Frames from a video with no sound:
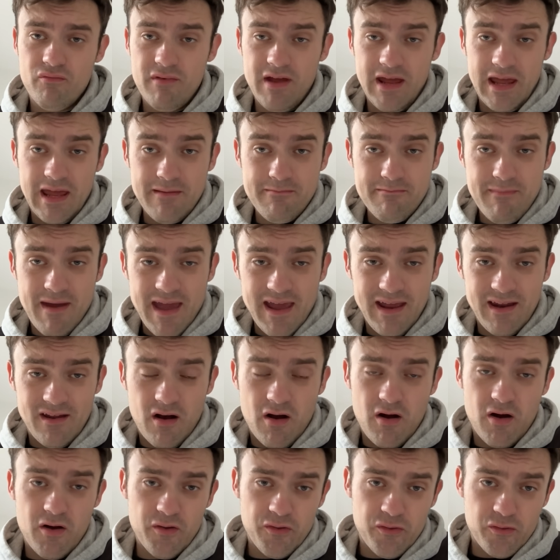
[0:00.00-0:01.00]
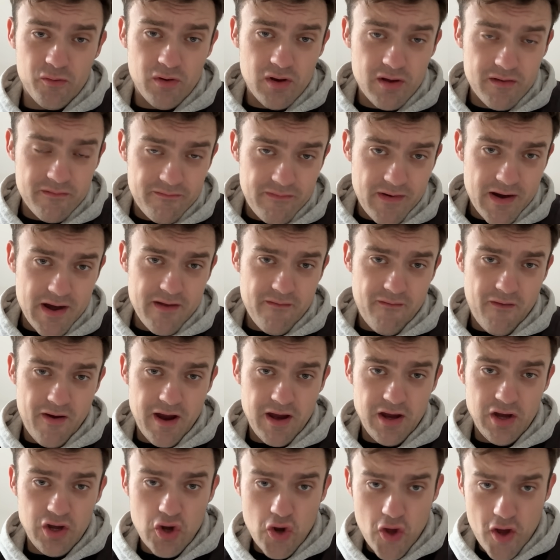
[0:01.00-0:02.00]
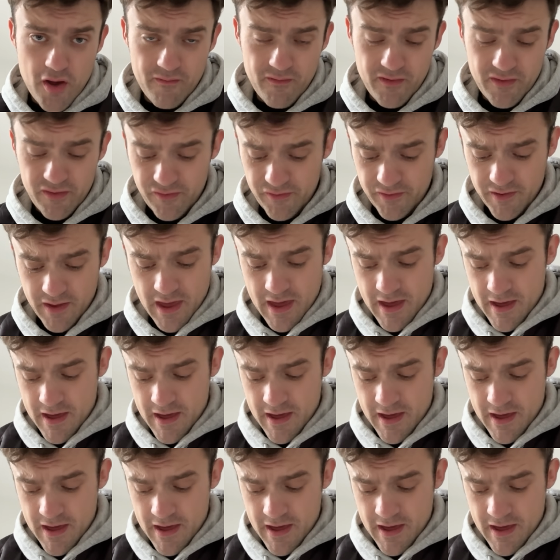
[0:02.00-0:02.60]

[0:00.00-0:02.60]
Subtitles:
He made Arsenal look very, very nervous.